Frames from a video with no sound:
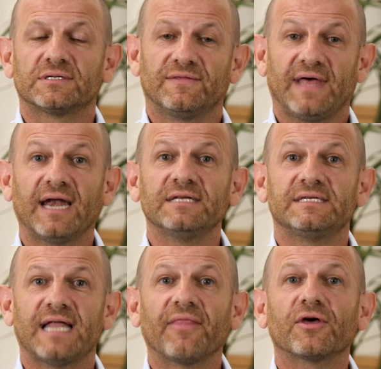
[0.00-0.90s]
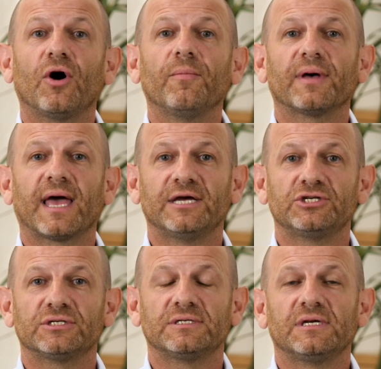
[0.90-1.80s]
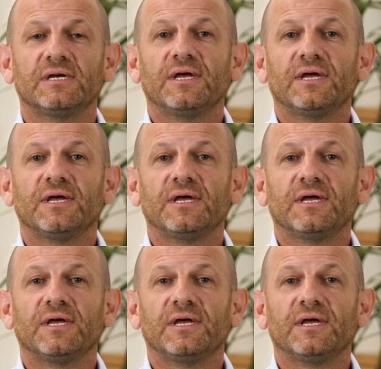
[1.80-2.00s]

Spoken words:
So that is another complication